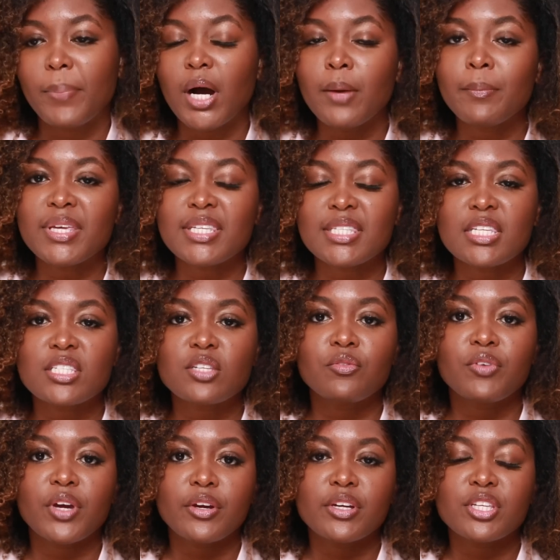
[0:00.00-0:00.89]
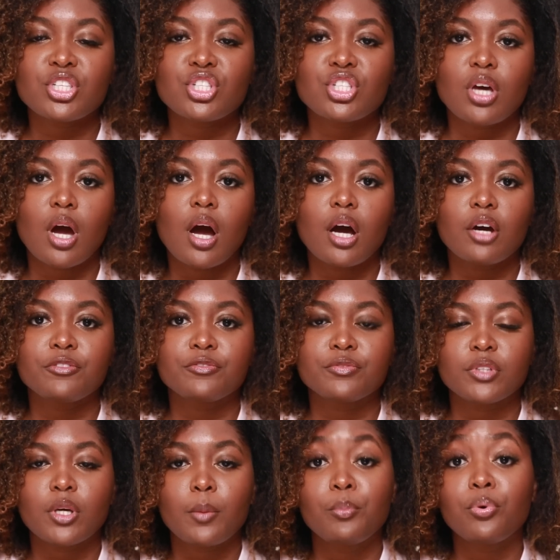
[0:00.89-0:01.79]
Pumice is a very
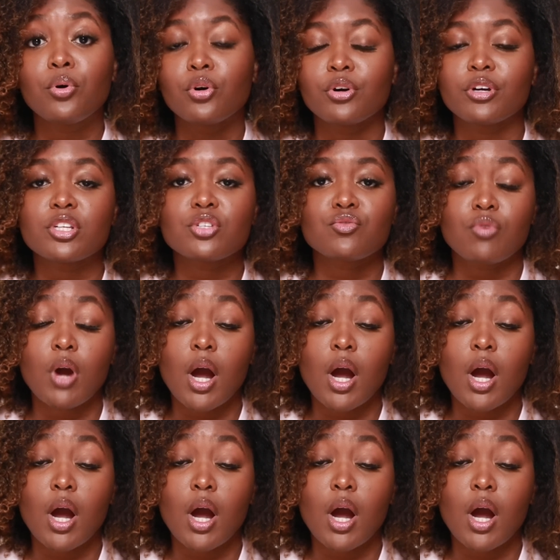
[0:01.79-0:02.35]
soft, porous